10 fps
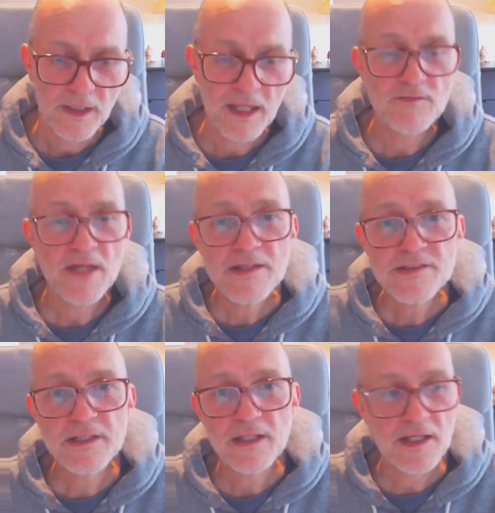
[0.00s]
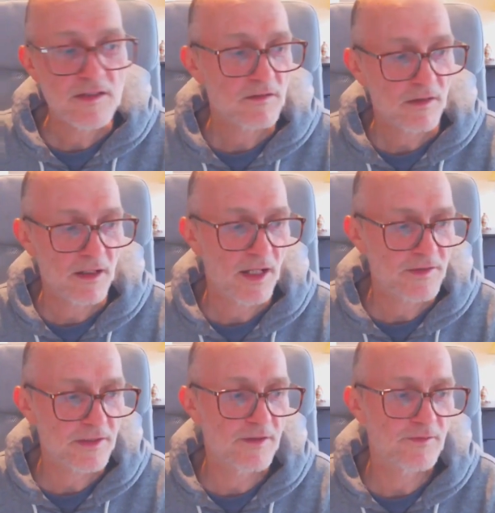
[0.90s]
If that's the case,
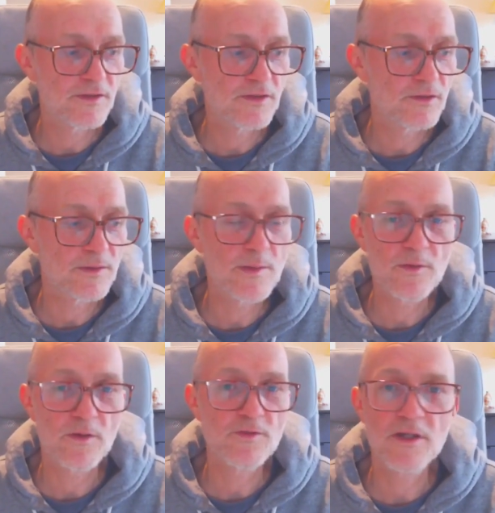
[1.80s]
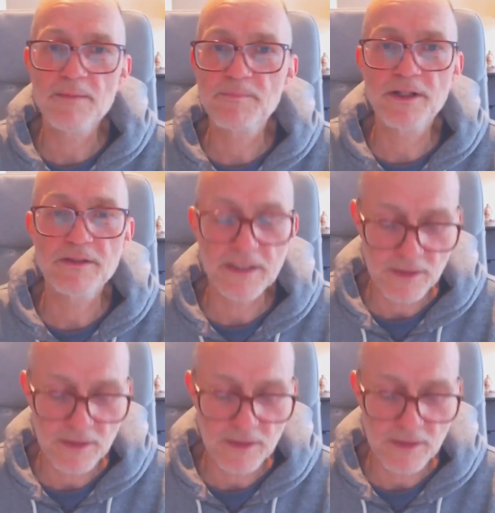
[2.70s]
ask if you can print it in the